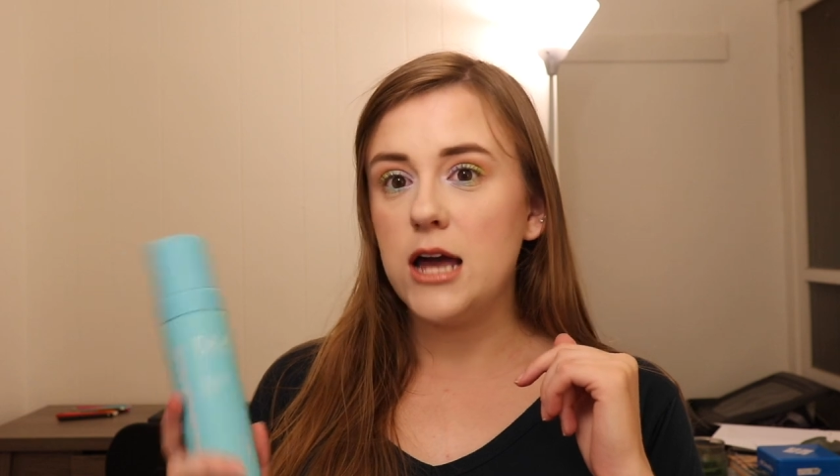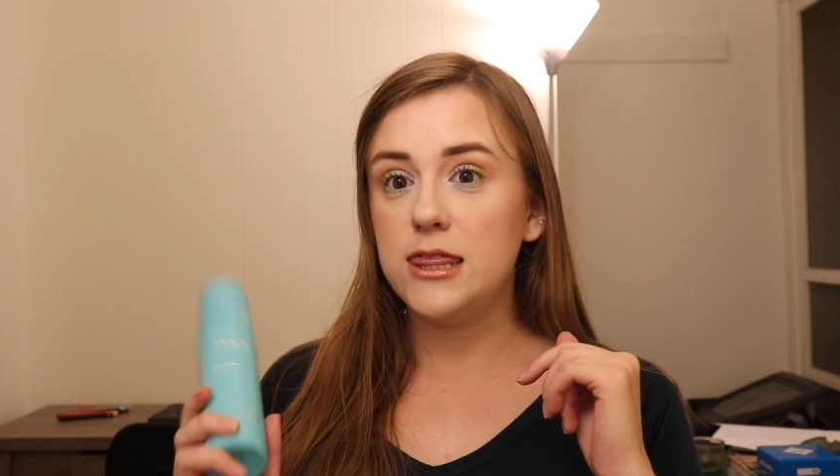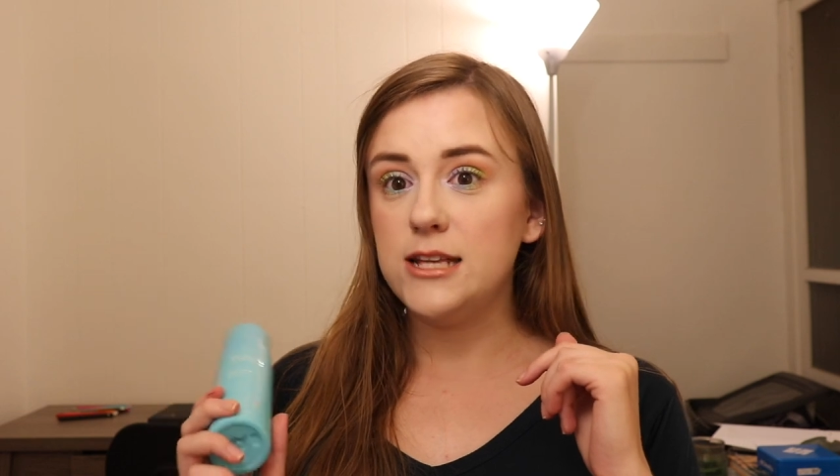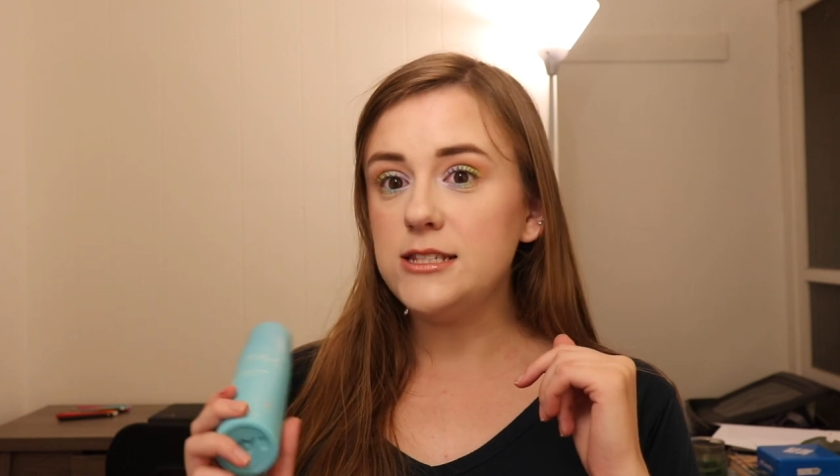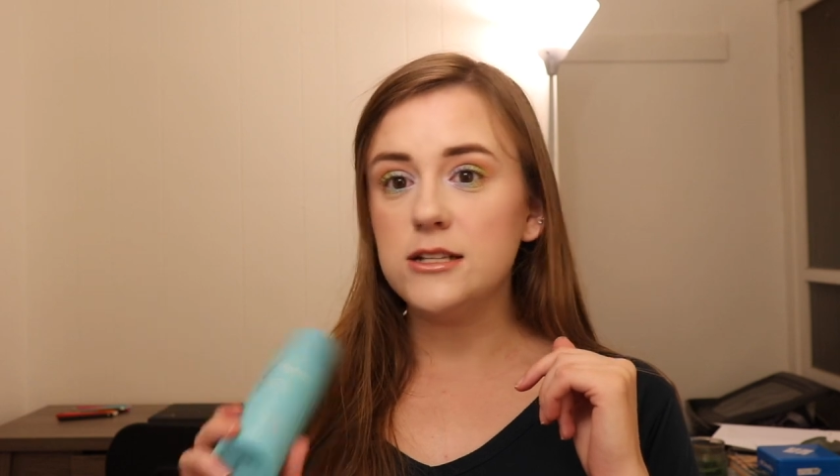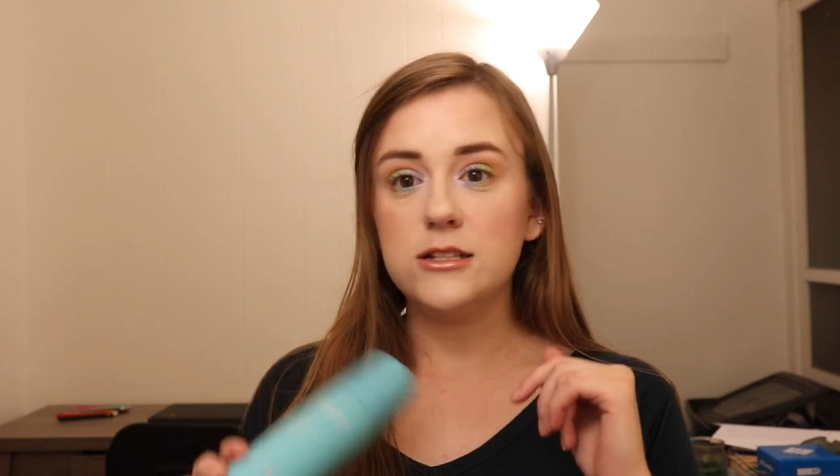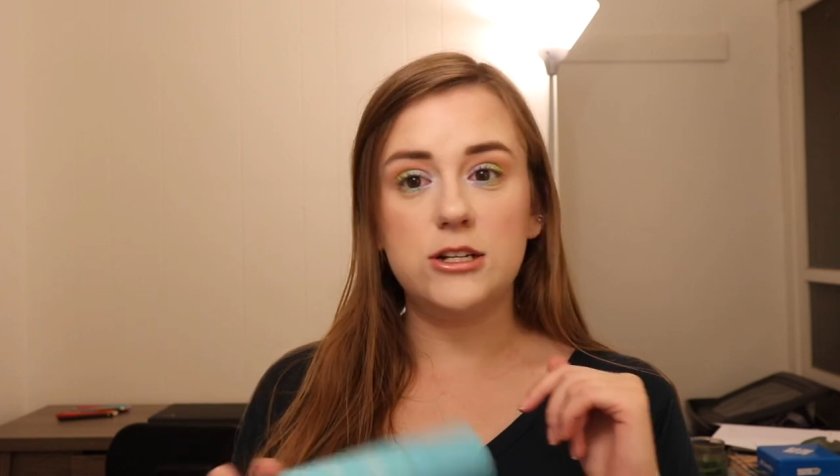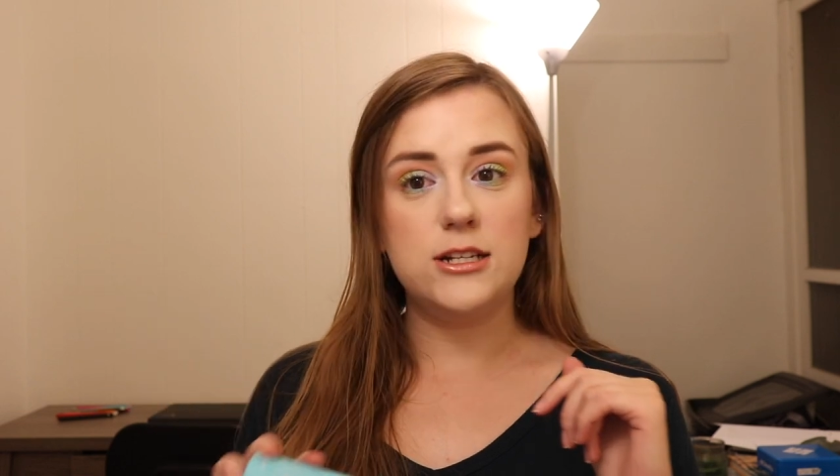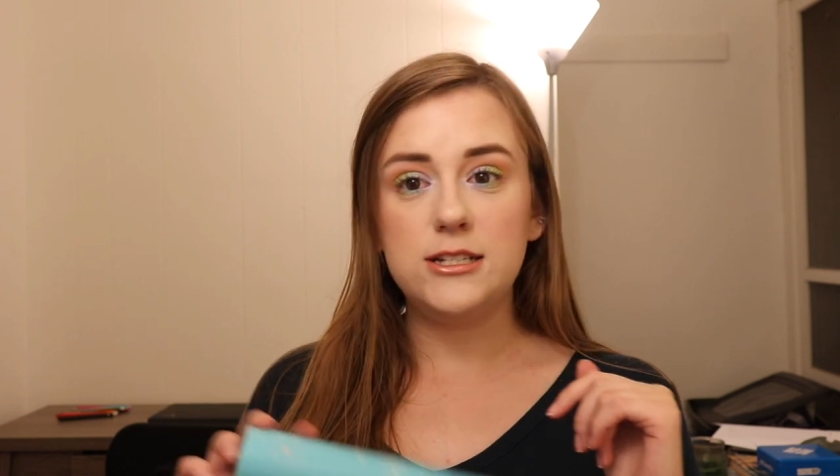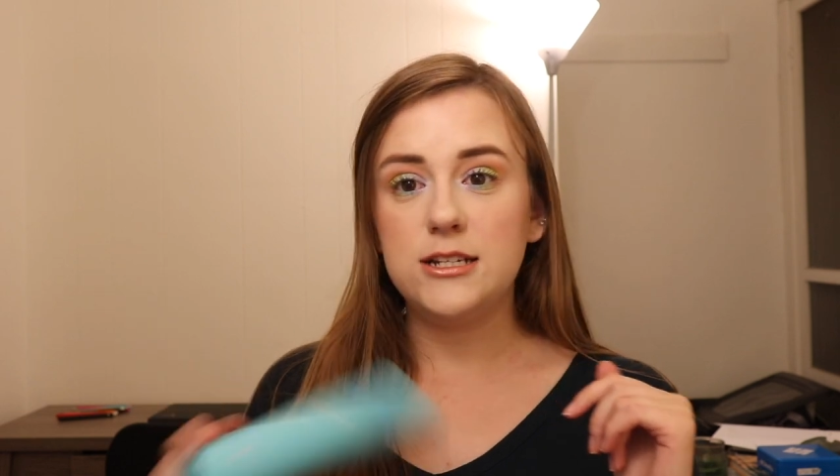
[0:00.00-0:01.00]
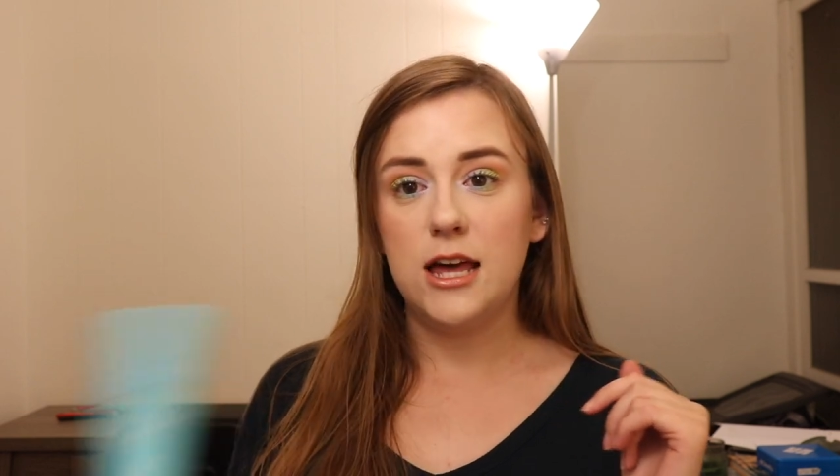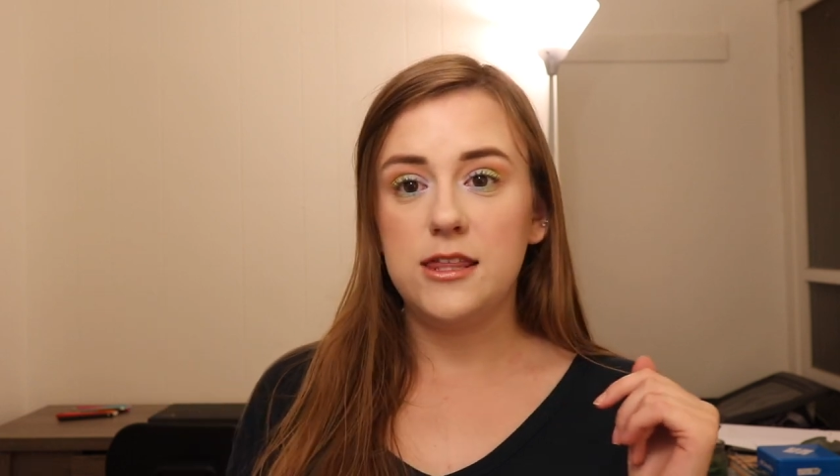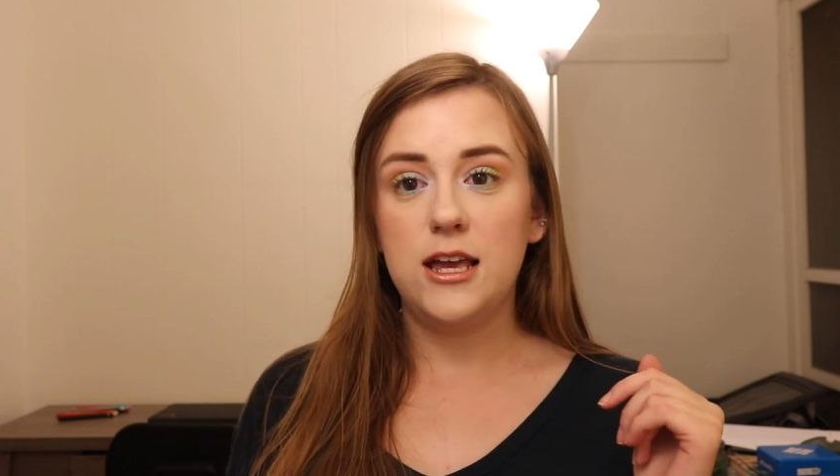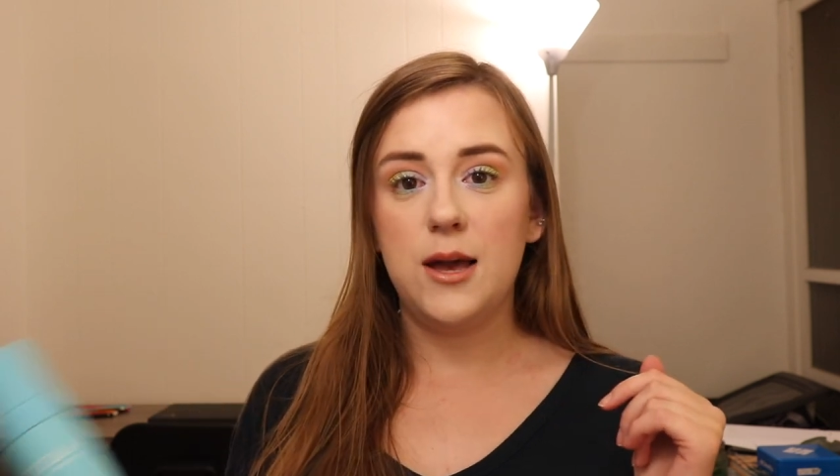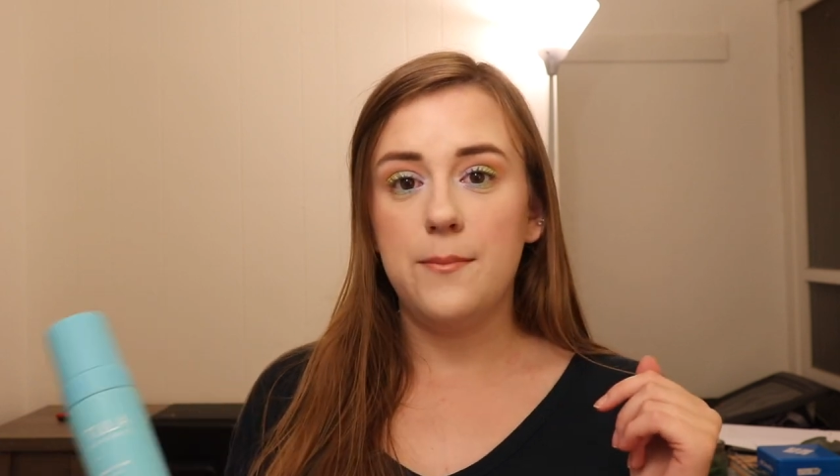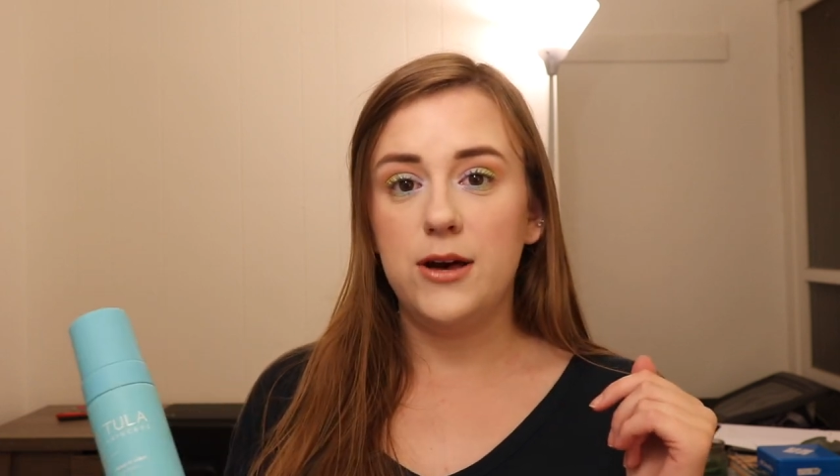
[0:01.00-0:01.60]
This literally did nothing